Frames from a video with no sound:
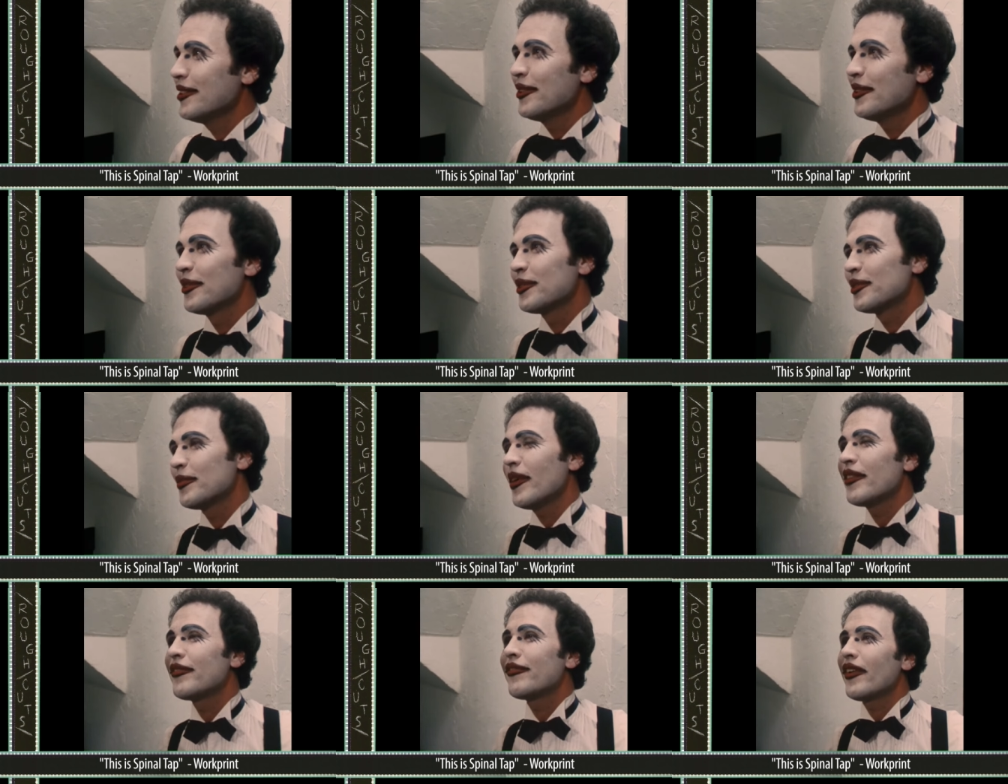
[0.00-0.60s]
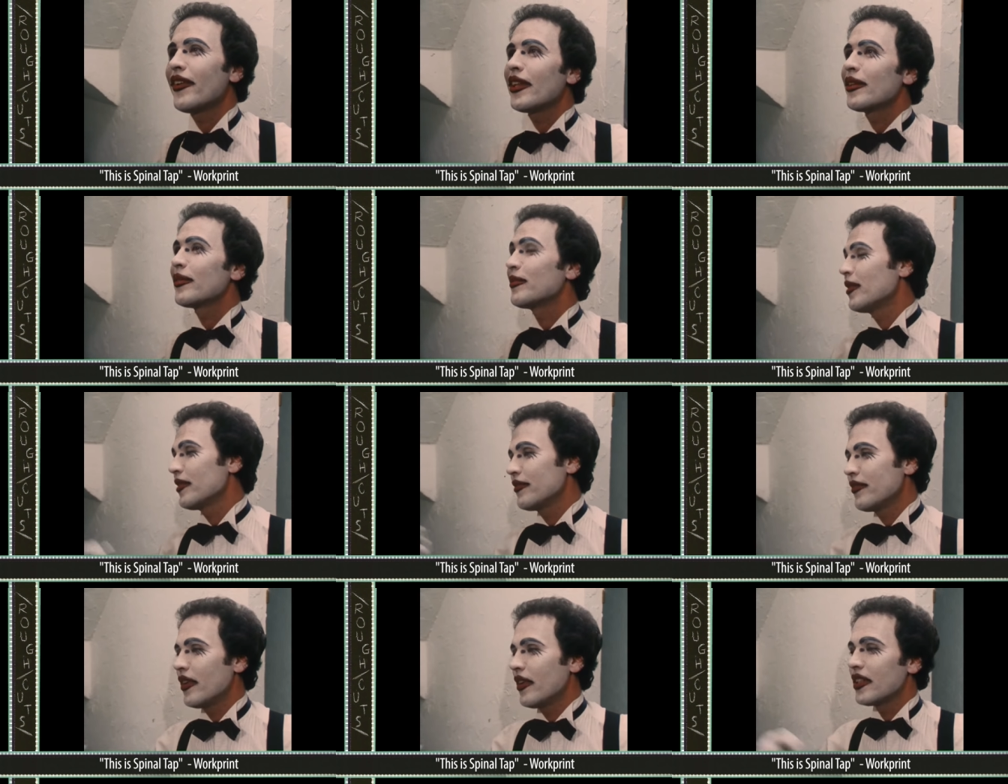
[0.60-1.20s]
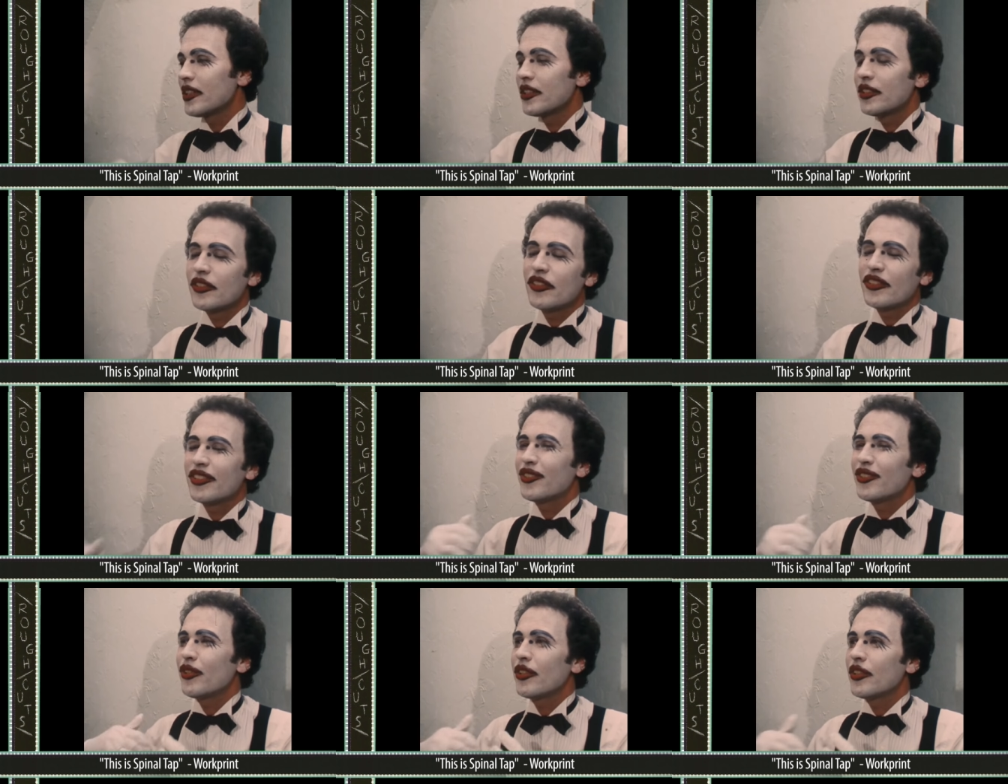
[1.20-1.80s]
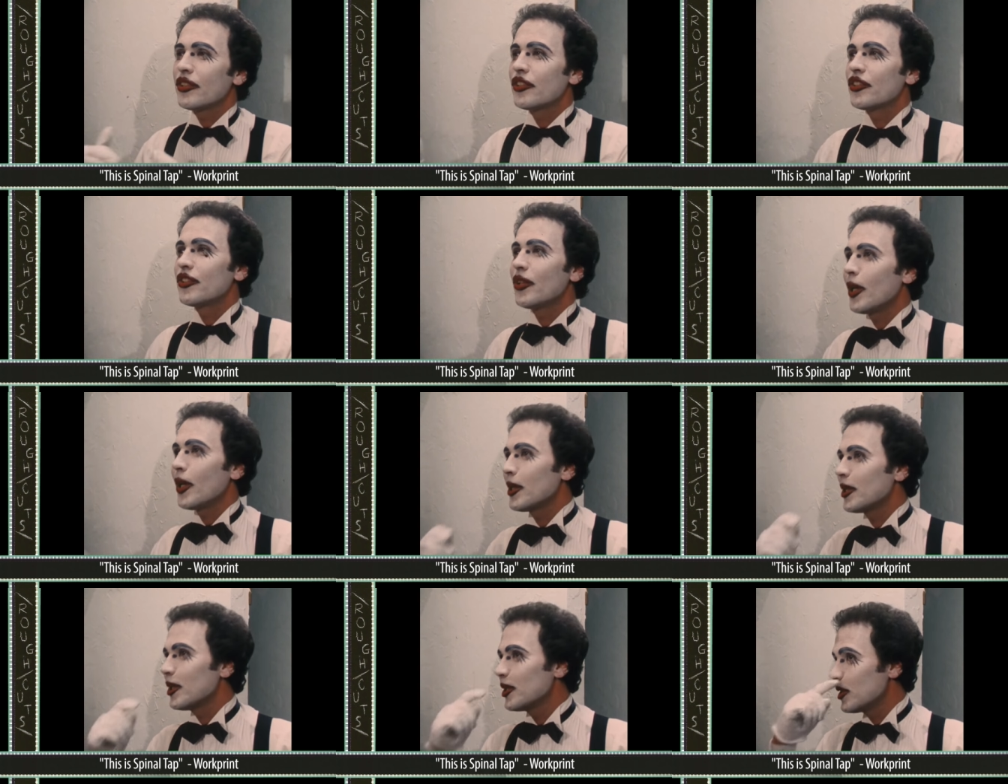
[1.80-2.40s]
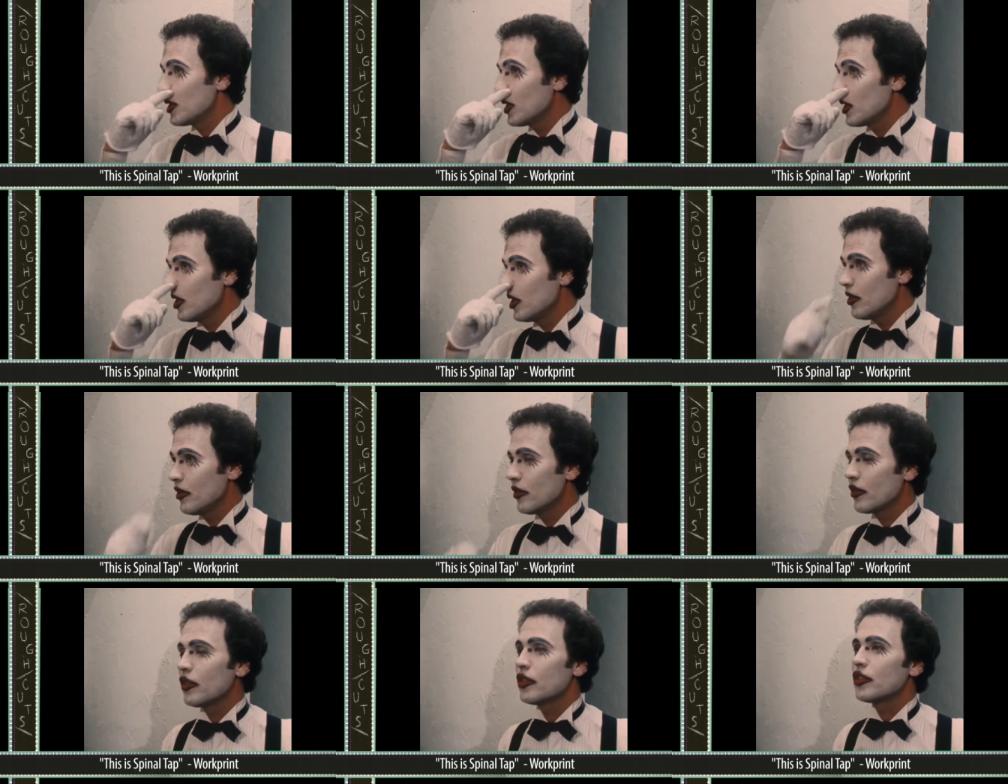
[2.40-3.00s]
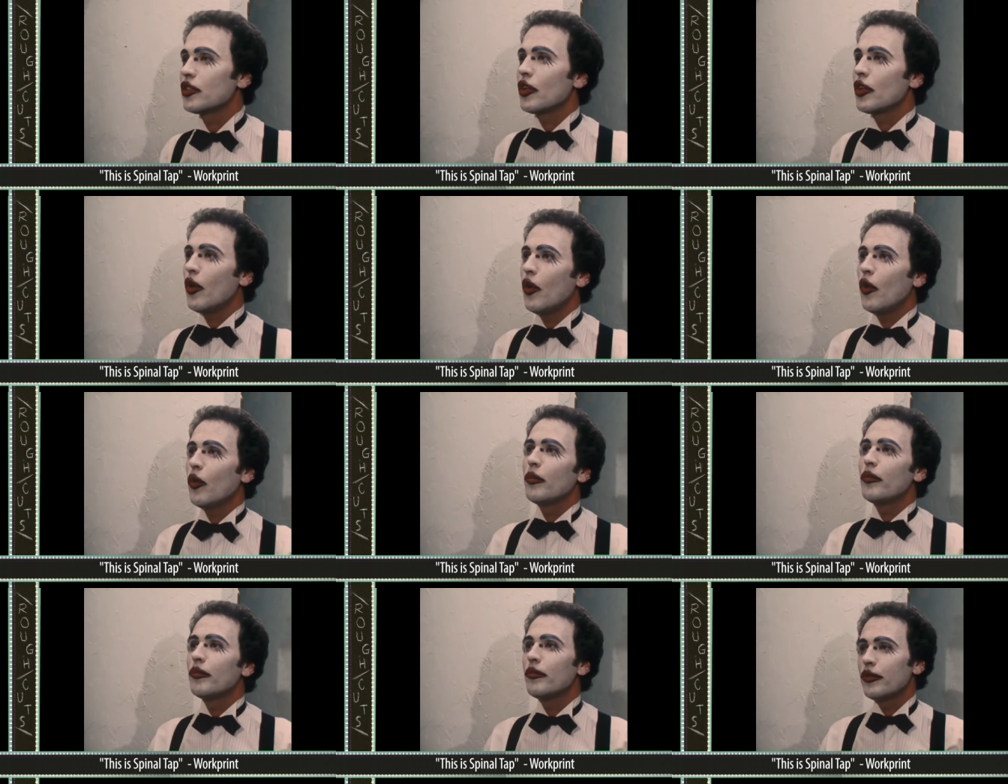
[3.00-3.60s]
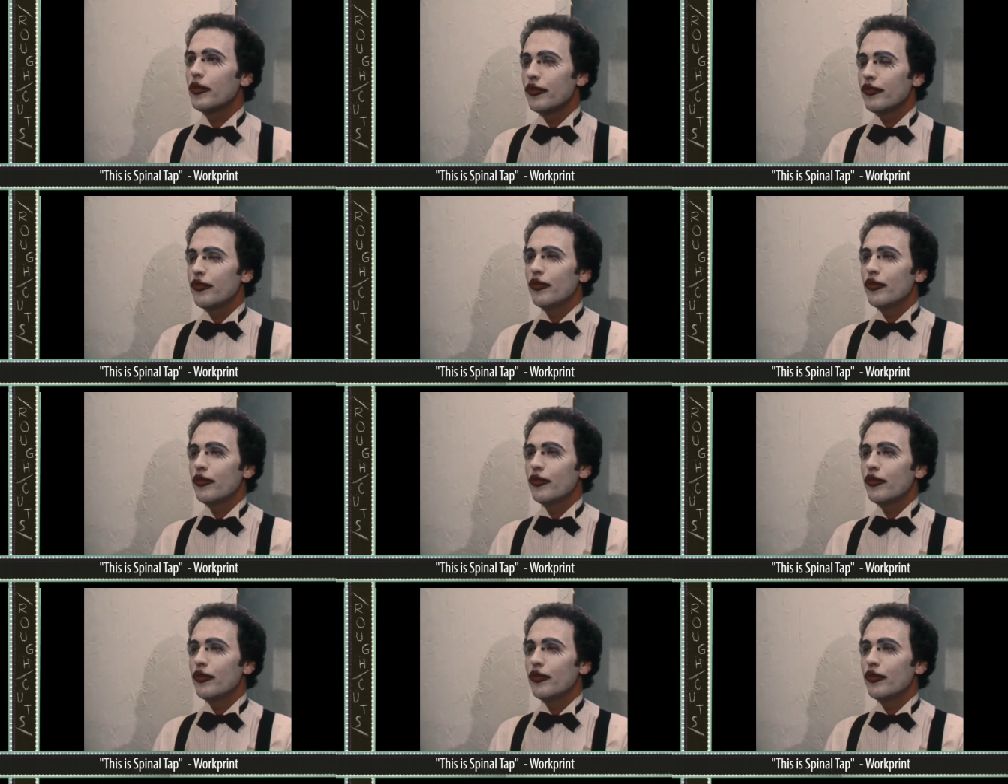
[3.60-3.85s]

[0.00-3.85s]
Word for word: My father sort of started this thing, you know, because at home with